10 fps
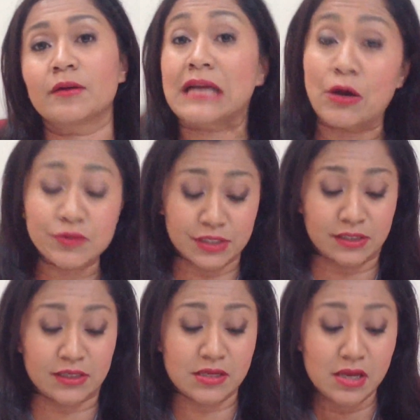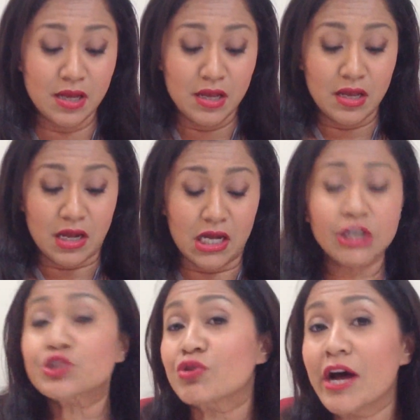counter, I
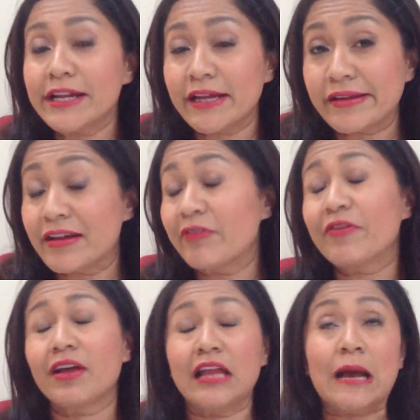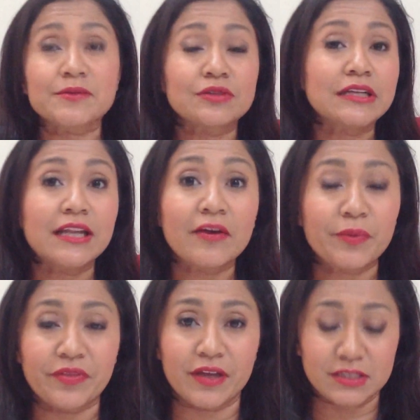tried it and I fell absolutely in love
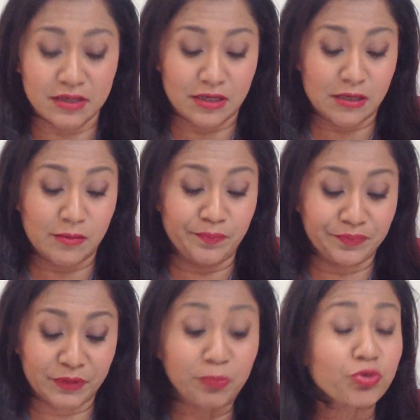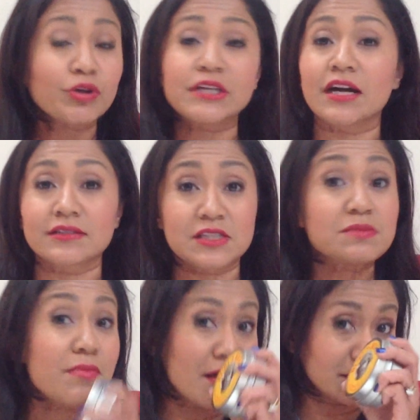with it. The product
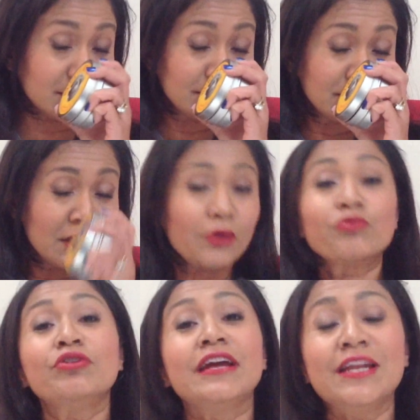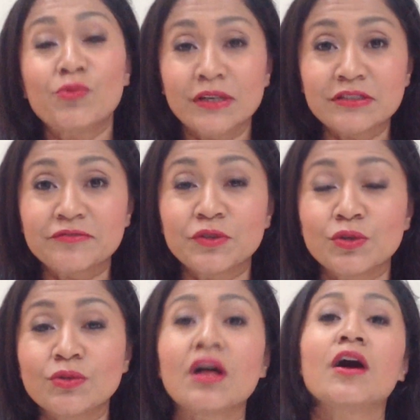smells really
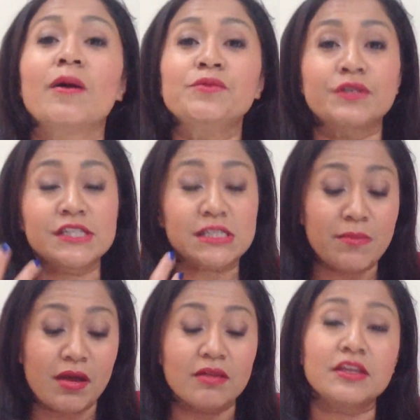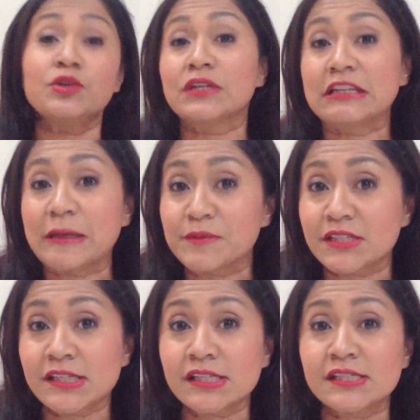wonderful. You can smell the
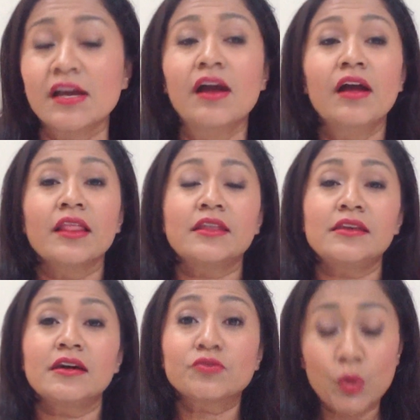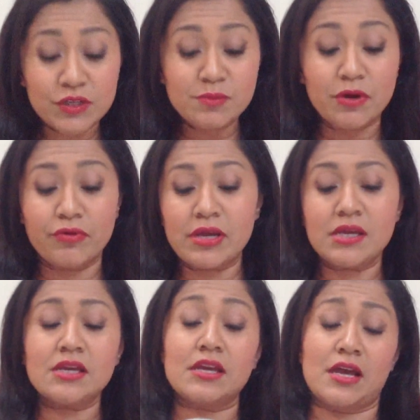eucalyptus, the
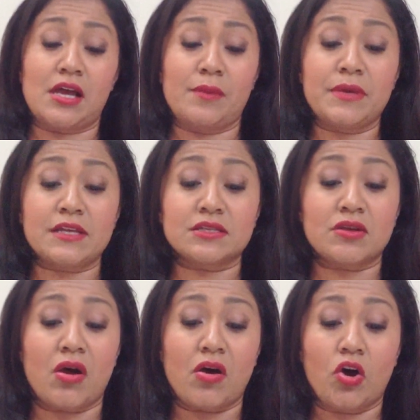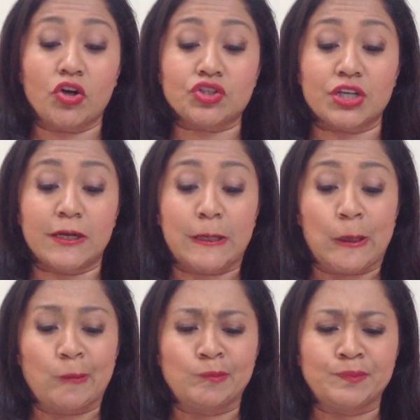rosemary. It's got,
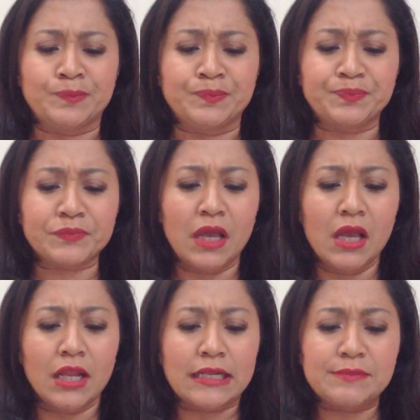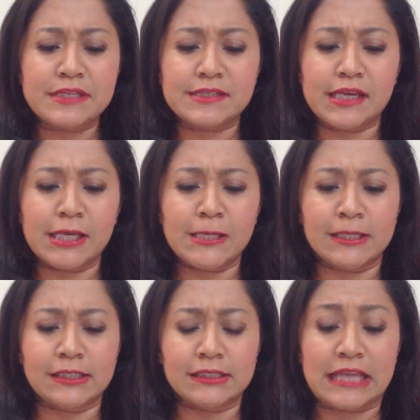
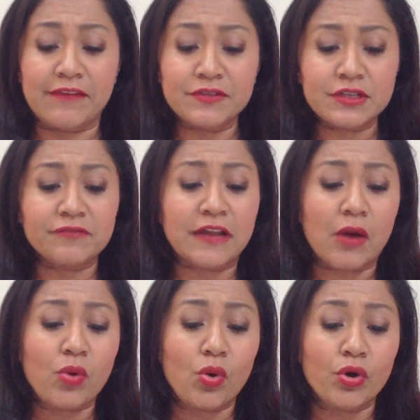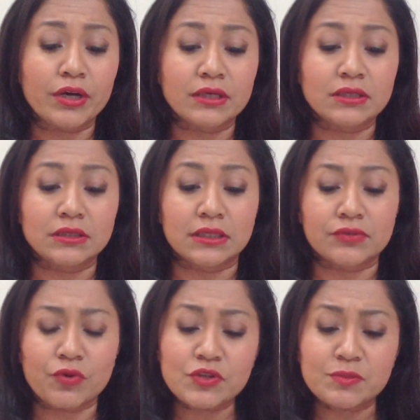lavender flower oil,
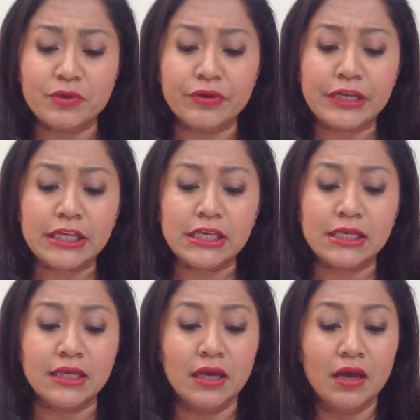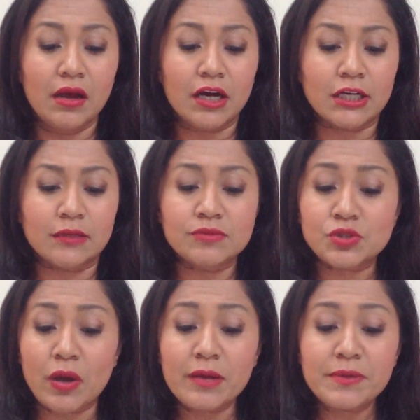rosemary,
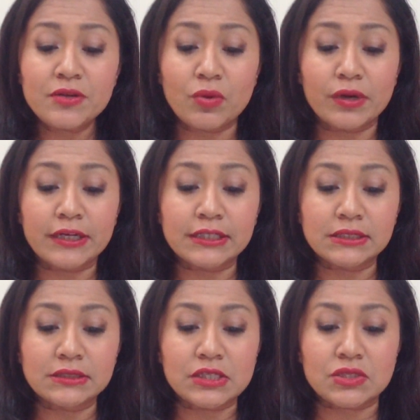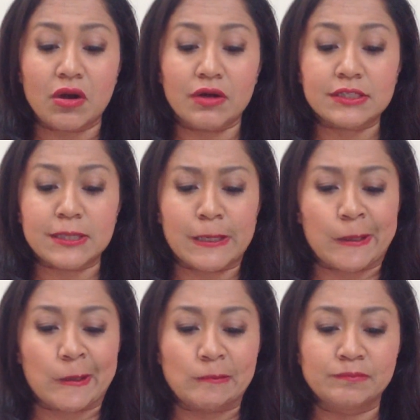soybean oil. It's got,
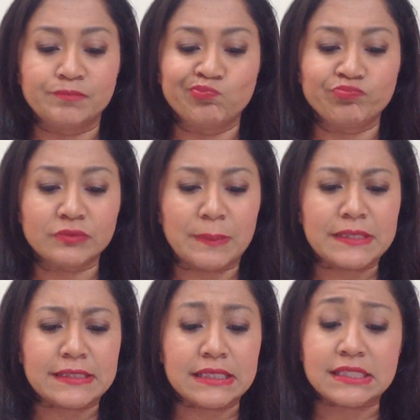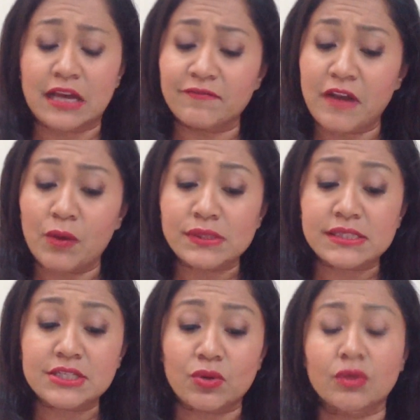sunflower
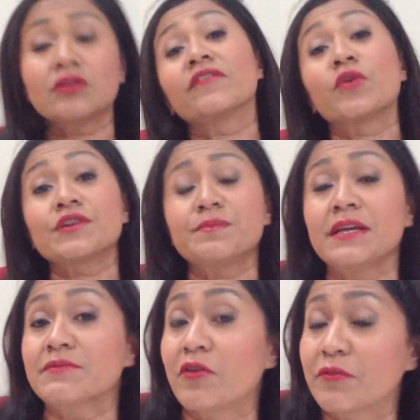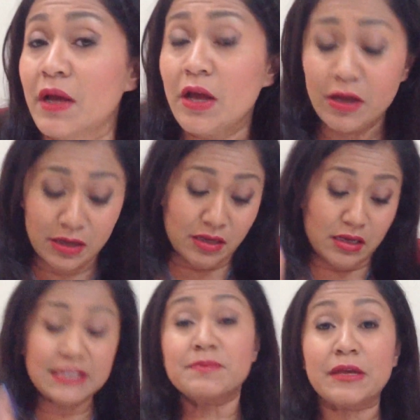seed oil. And of course,
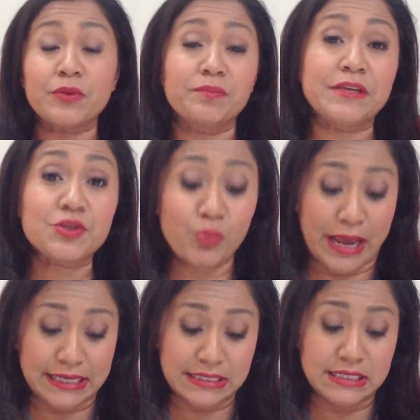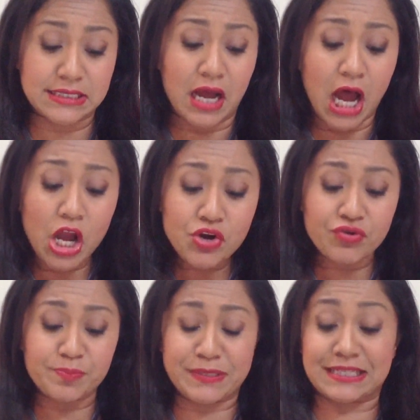it's made with beeswax. And it's
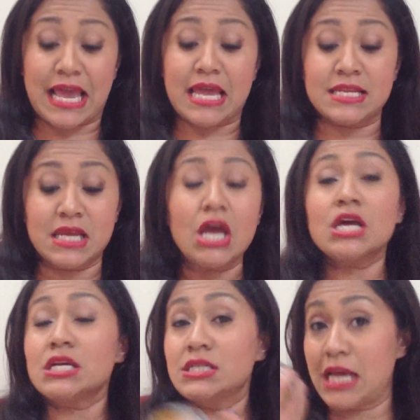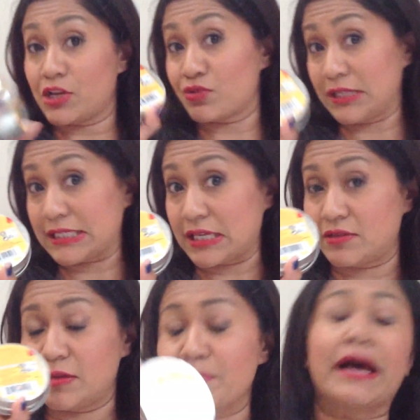100% natural, it says
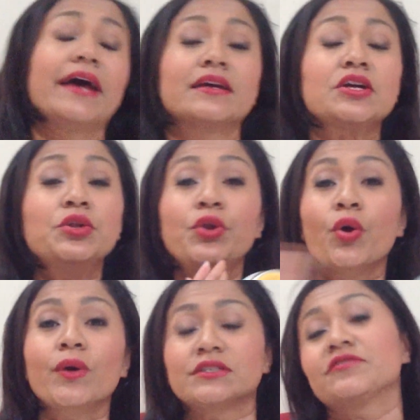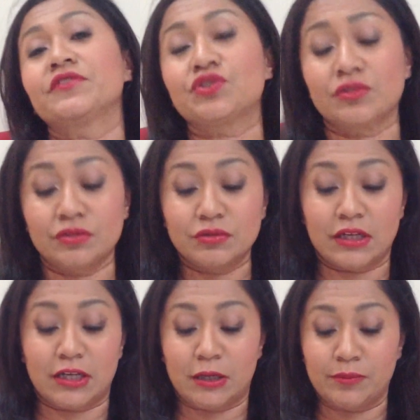on the back. No artificial
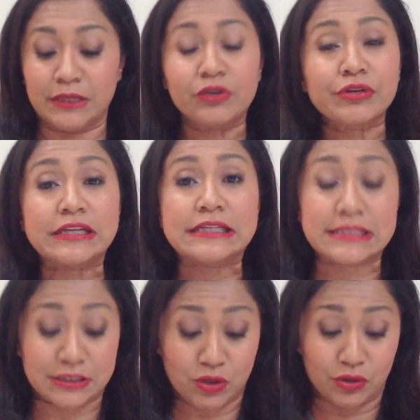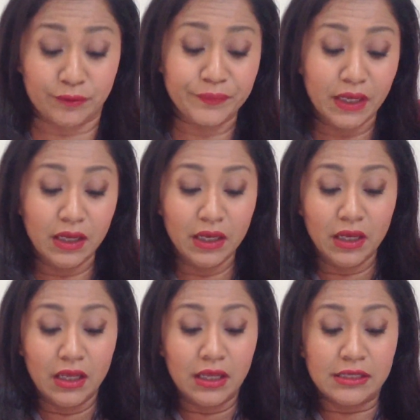ingredients at all.
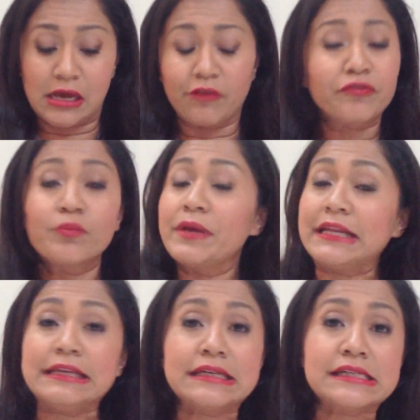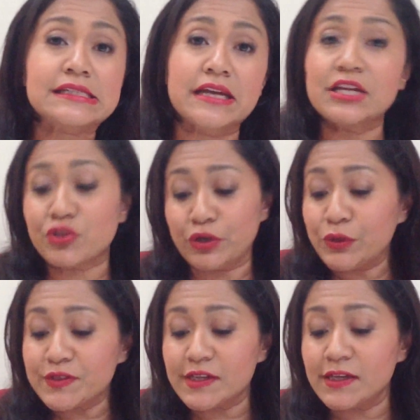Now, for many years, I enjoyed
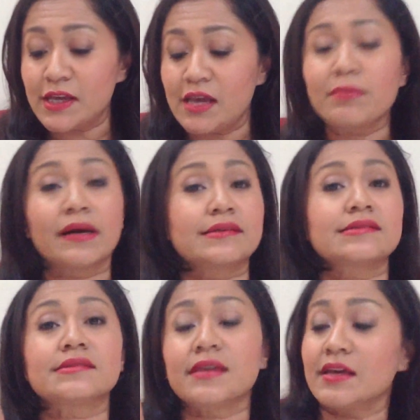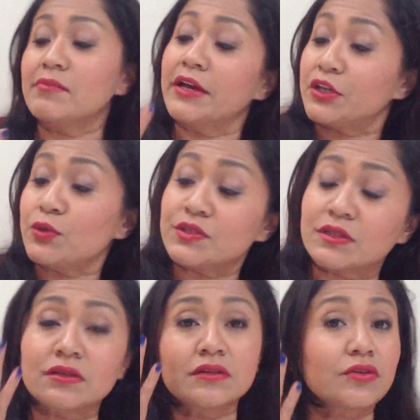using it. My skin, my
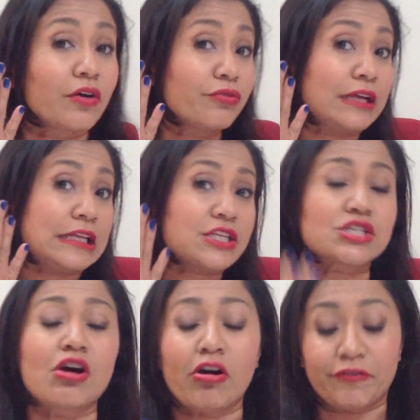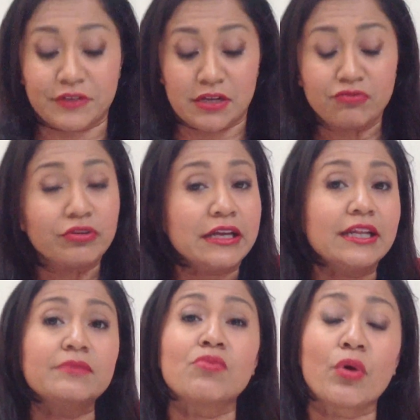cuticle got really soft and
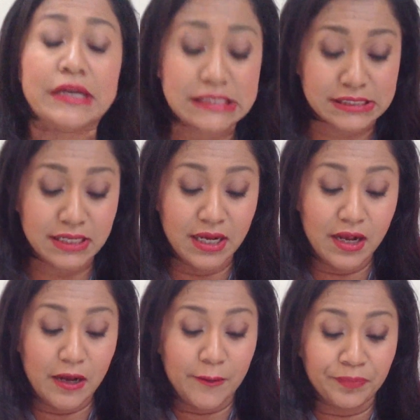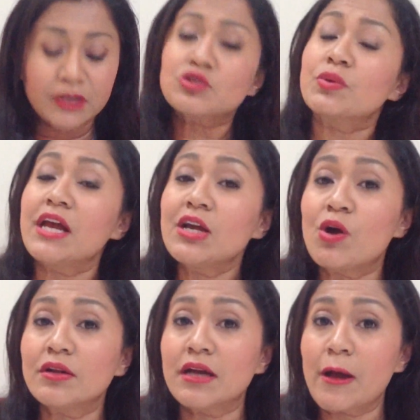really moist. So when I
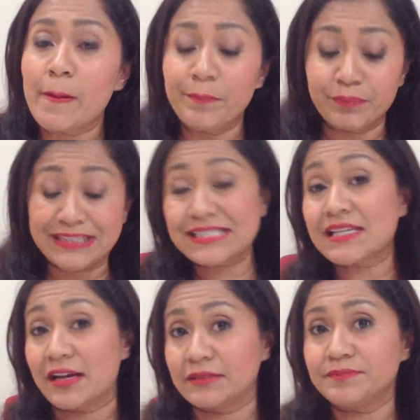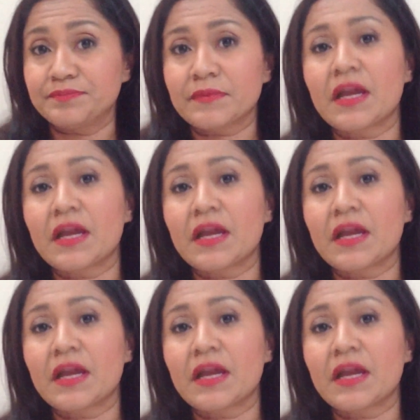got my son,